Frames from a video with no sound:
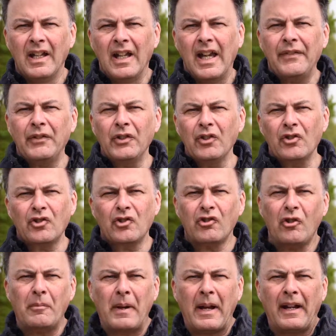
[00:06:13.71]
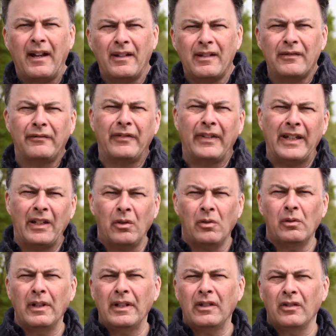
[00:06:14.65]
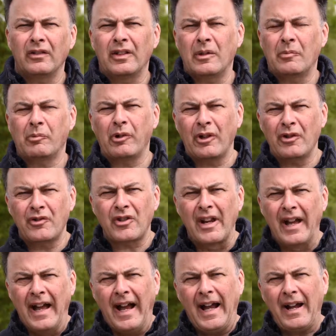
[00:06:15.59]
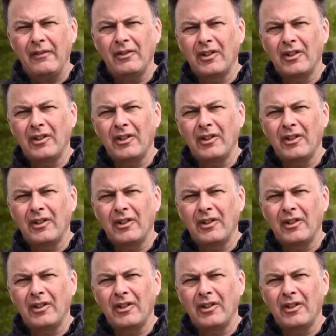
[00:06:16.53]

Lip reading: If you're not sure about how to fit it all in on the approach, have